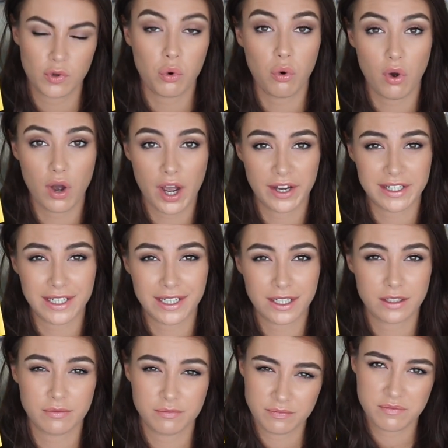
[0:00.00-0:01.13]
or
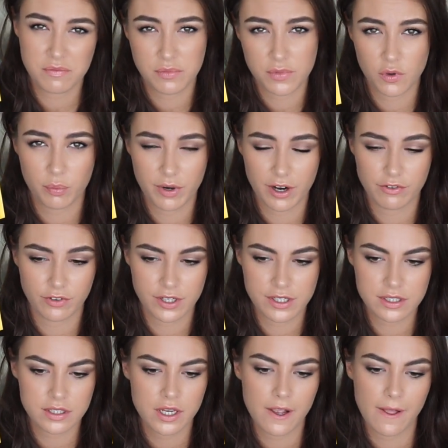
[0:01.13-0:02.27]
honey, your
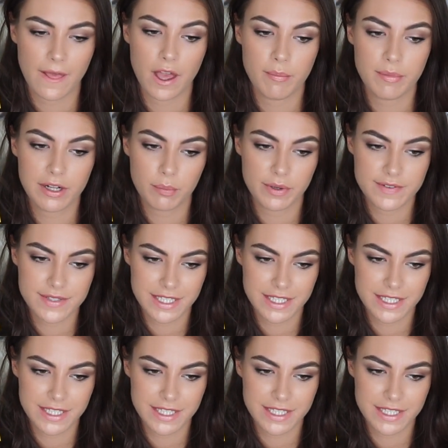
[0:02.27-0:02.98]
preference, a little bit of